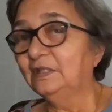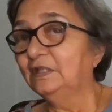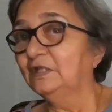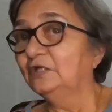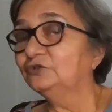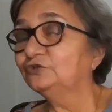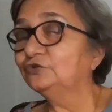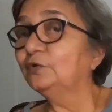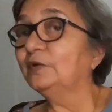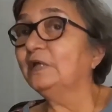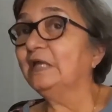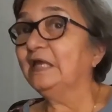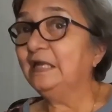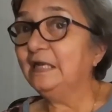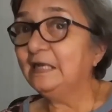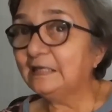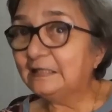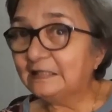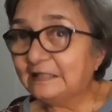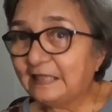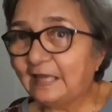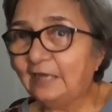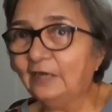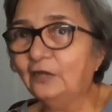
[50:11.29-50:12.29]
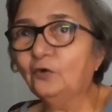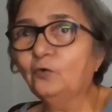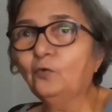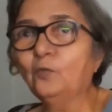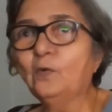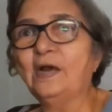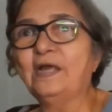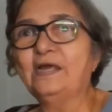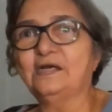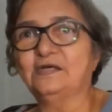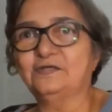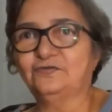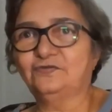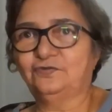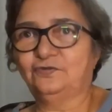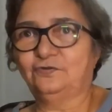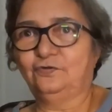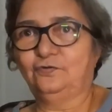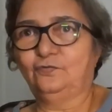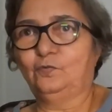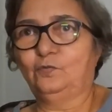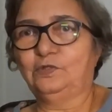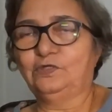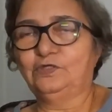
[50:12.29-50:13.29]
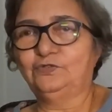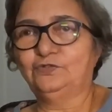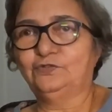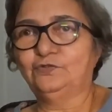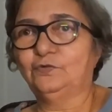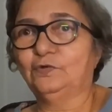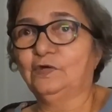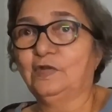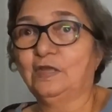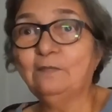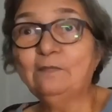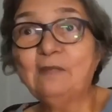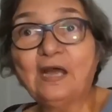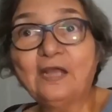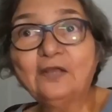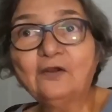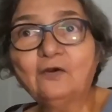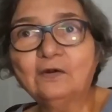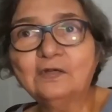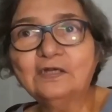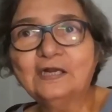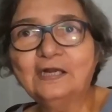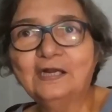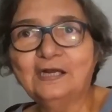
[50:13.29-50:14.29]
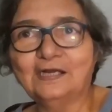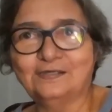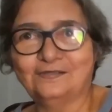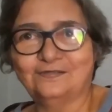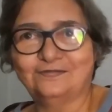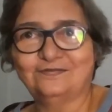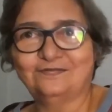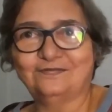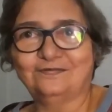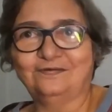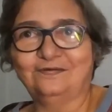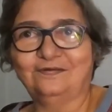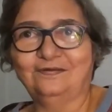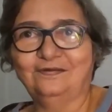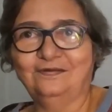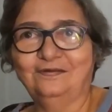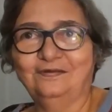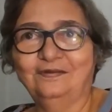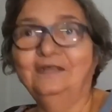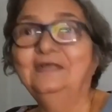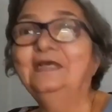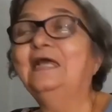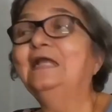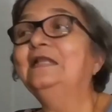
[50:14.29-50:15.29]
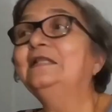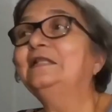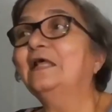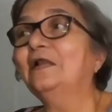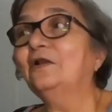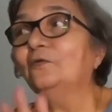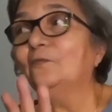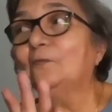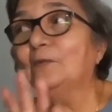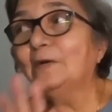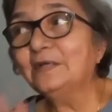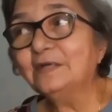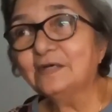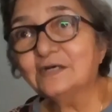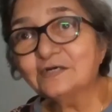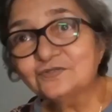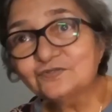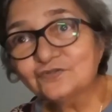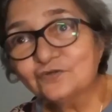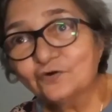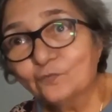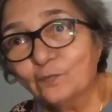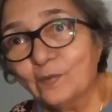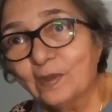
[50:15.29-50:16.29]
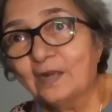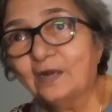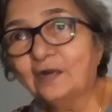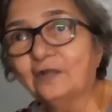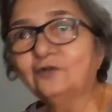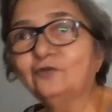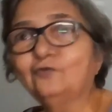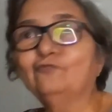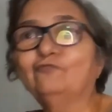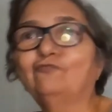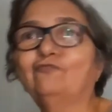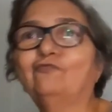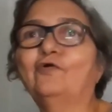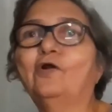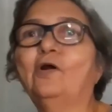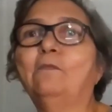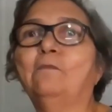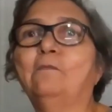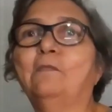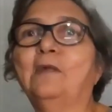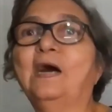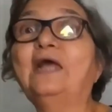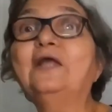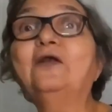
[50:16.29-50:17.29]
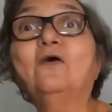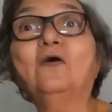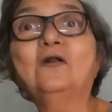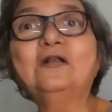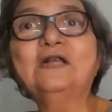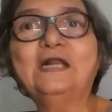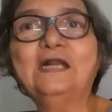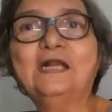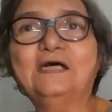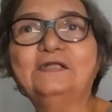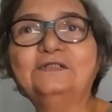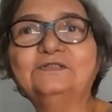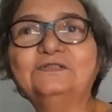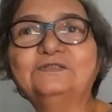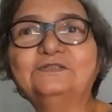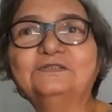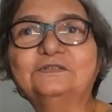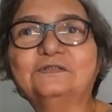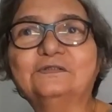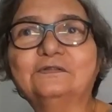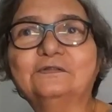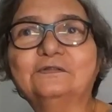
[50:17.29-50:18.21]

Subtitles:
So in Telugu, I asked her, what is your name? I got an answer. In Telugu, I asked her, where are you from? I got an answer.